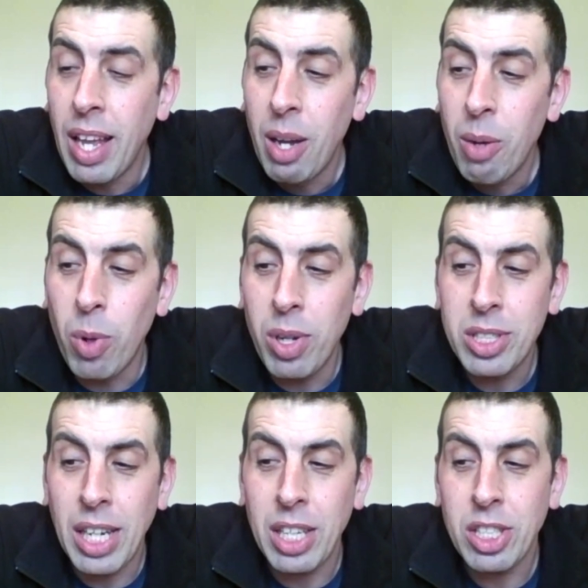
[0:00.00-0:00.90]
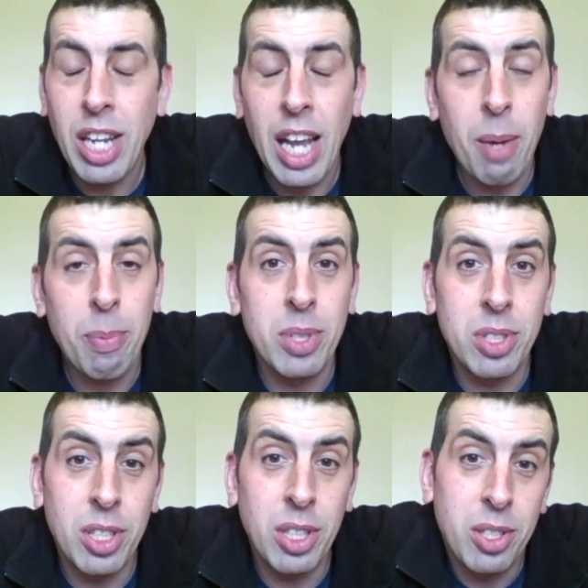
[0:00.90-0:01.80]
What has actually happened
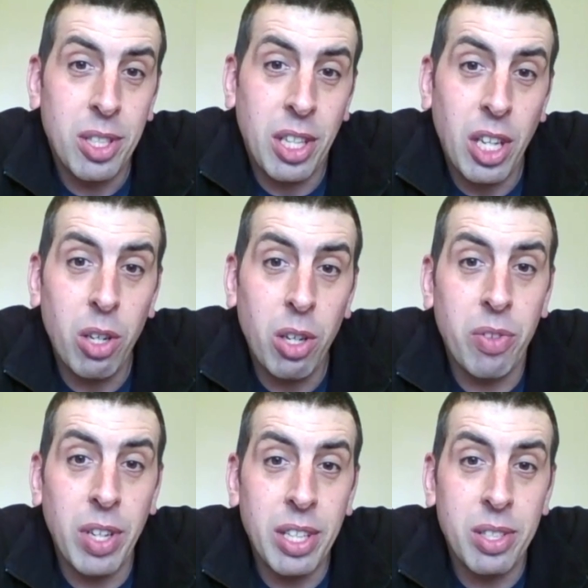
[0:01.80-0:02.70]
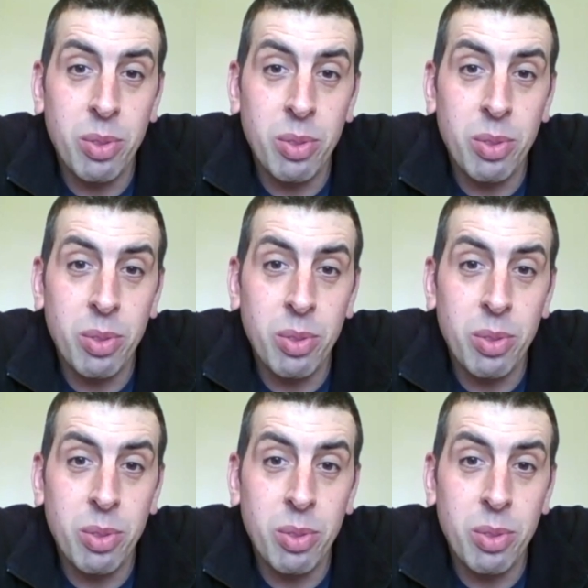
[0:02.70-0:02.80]
due to the COVID,